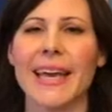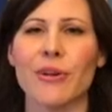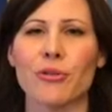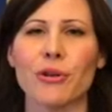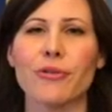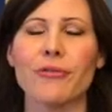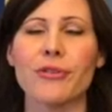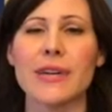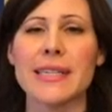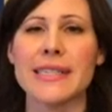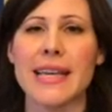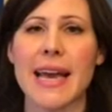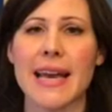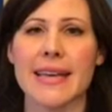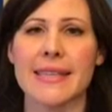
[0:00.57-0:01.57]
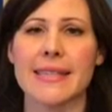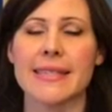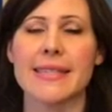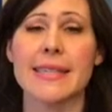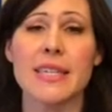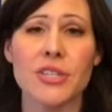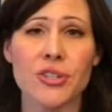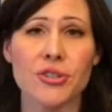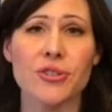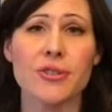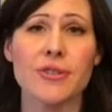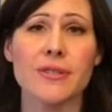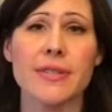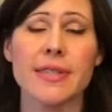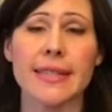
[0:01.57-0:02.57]
In order for us as
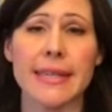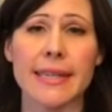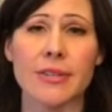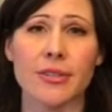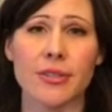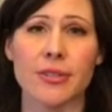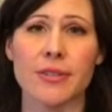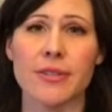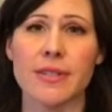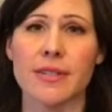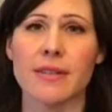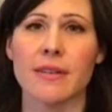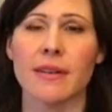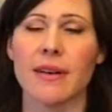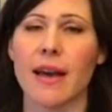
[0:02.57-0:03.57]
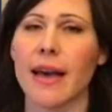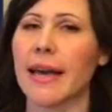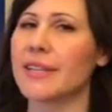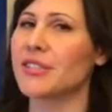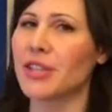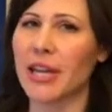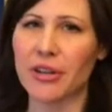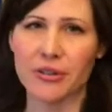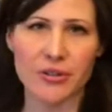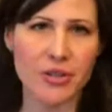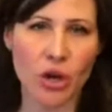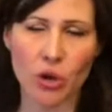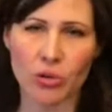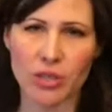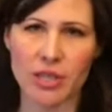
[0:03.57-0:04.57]
teachers, leaders, educators,
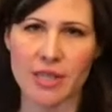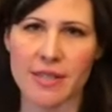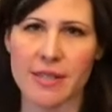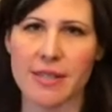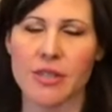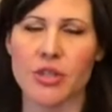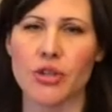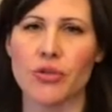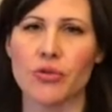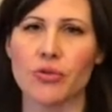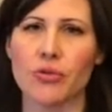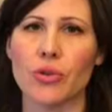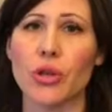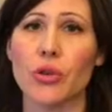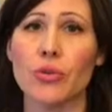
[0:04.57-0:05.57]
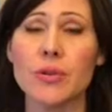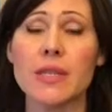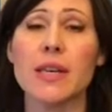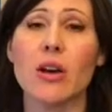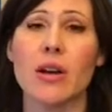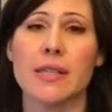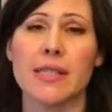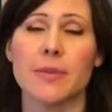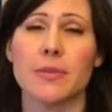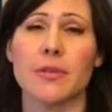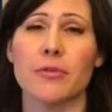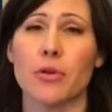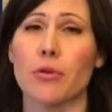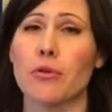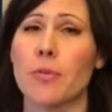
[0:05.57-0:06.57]
coaches to use the concept
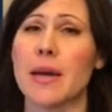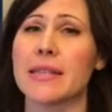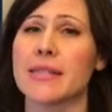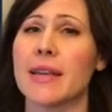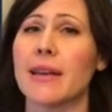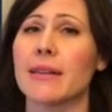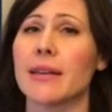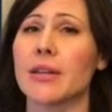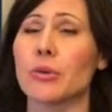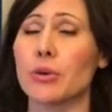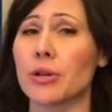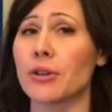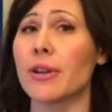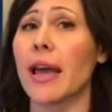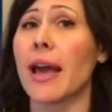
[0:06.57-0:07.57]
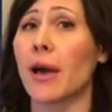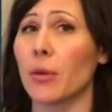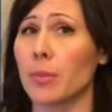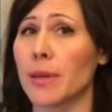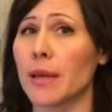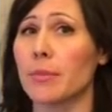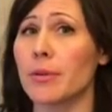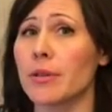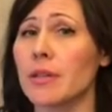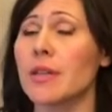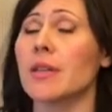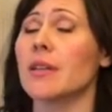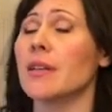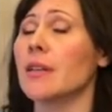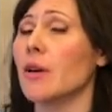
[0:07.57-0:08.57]
of growth mindset in order to help people
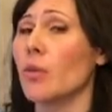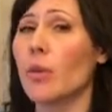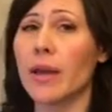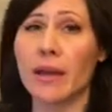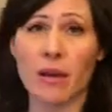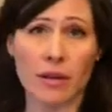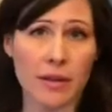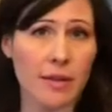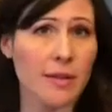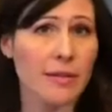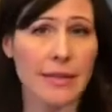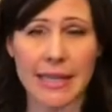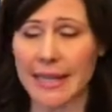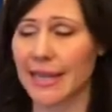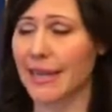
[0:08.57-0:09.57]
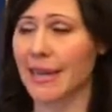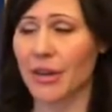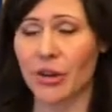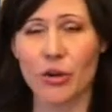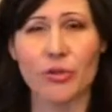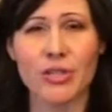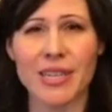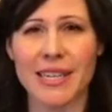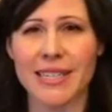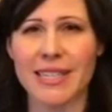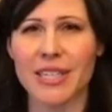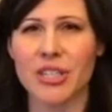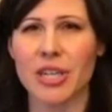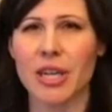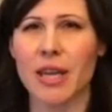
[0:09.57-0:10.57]
we are leading and coaching and
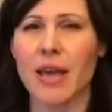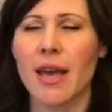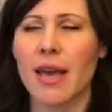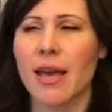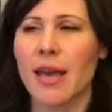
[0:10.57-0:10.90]
teaching